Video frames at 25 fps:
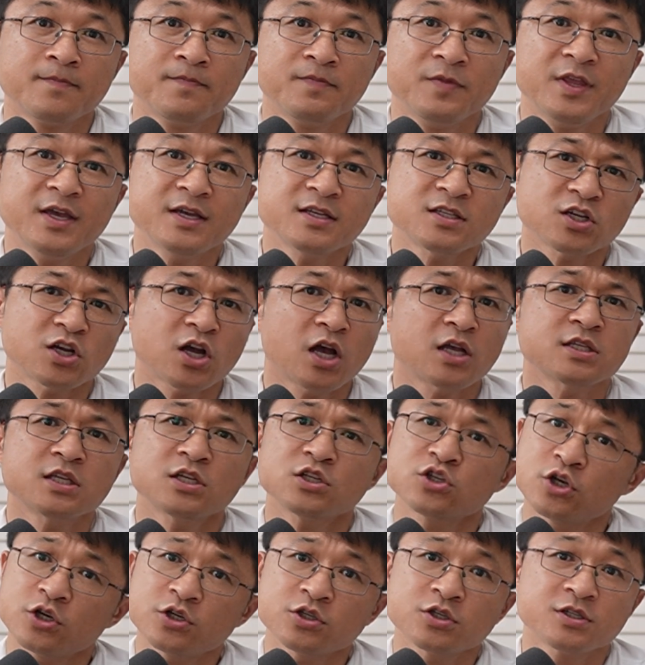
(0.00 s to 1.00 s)
This
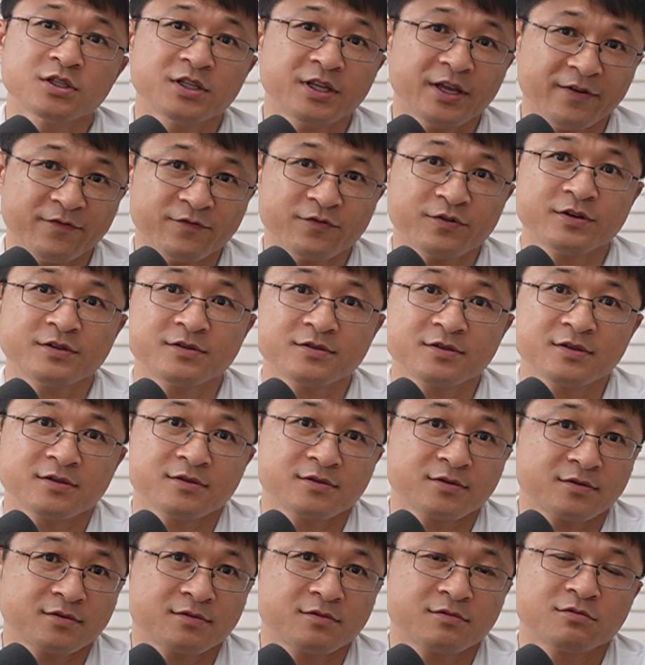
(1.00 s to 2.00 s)
concentration difference
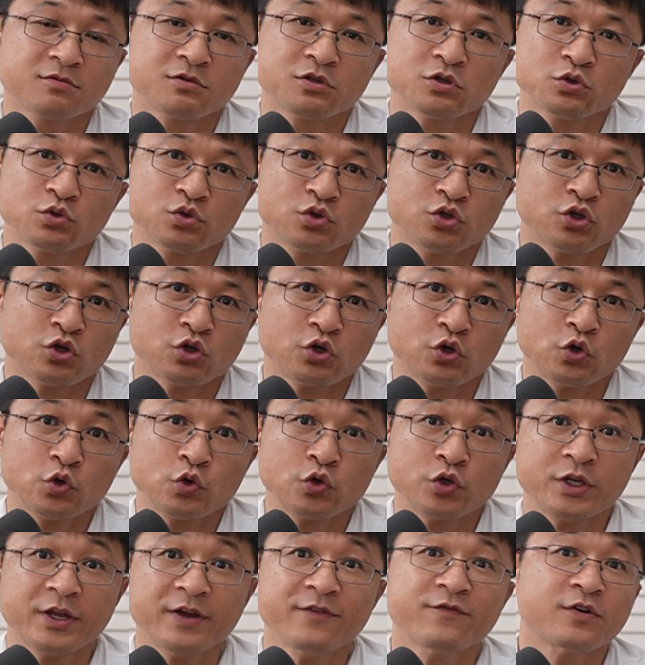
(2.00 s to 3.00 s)
is due
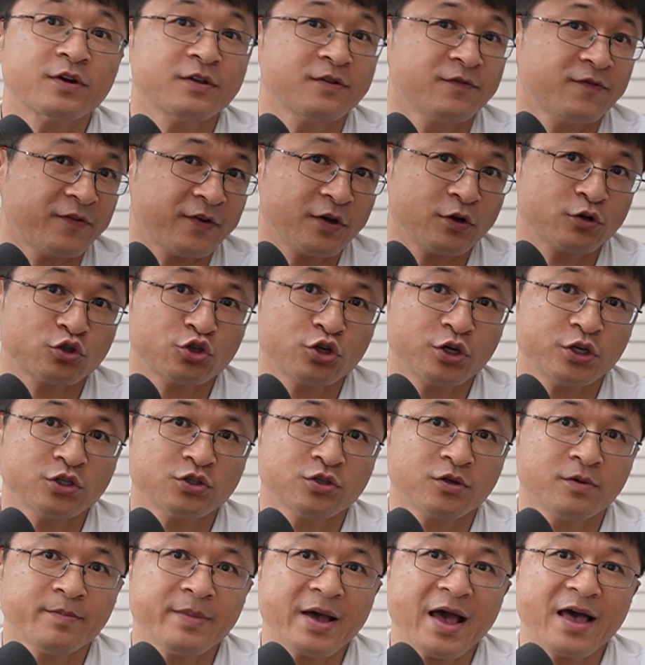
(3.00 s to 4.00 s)
to different
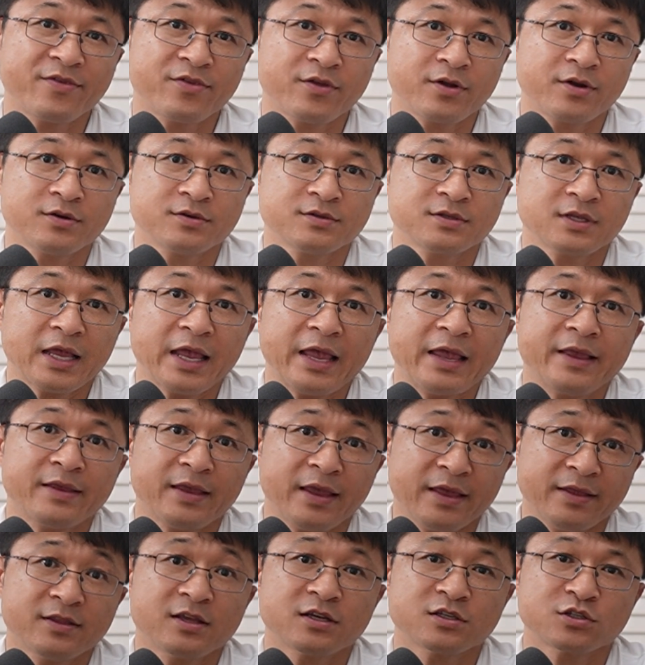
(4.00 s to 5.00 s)
filtration methods in
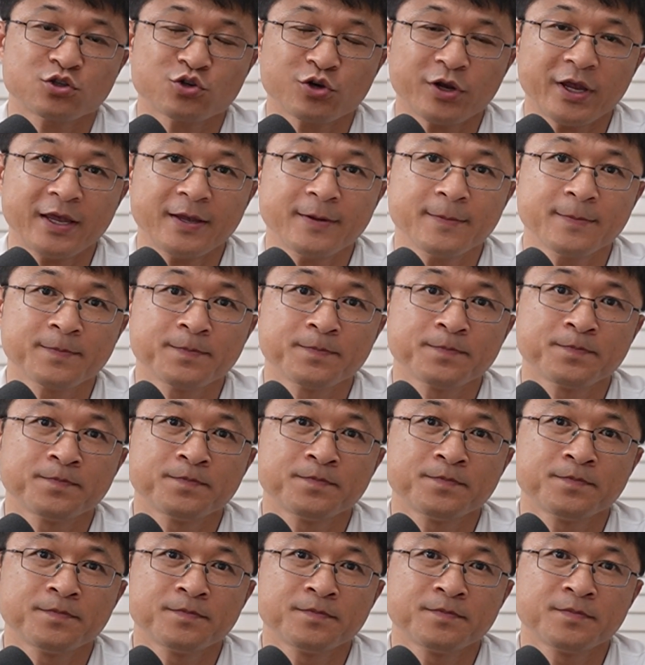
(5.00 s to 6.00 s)
industry.
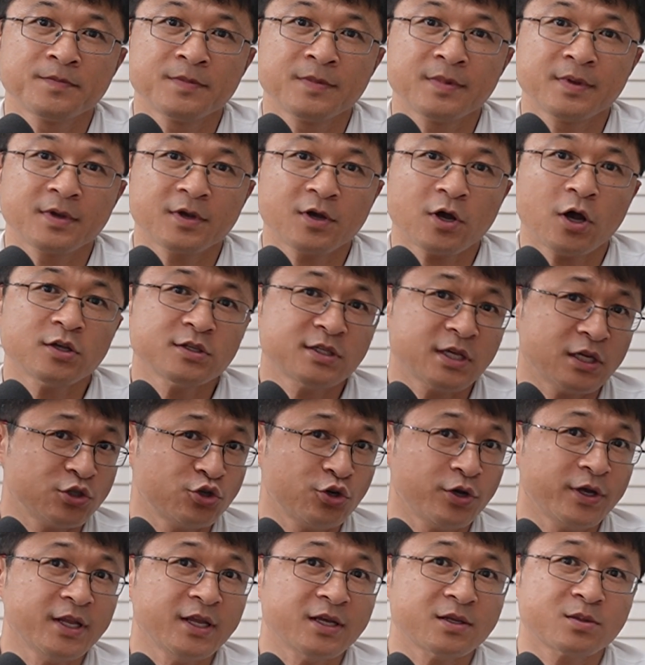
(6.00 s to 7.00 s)

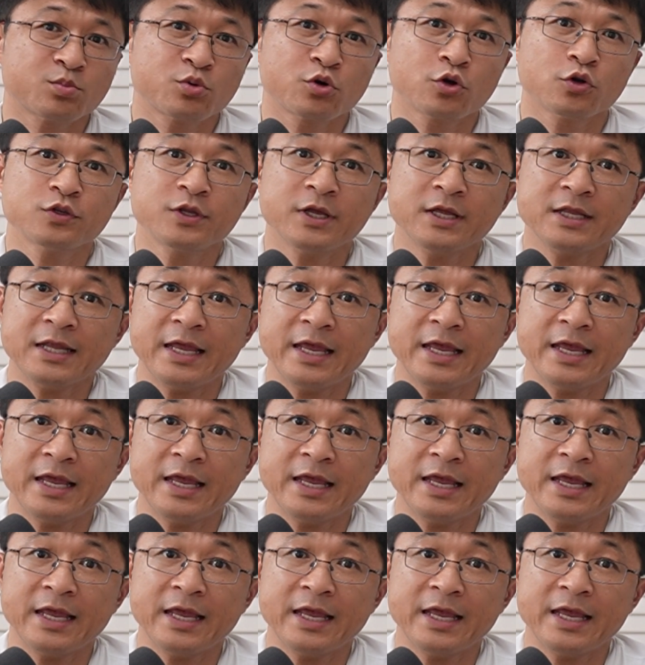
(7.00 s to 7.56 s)
Concentrated protein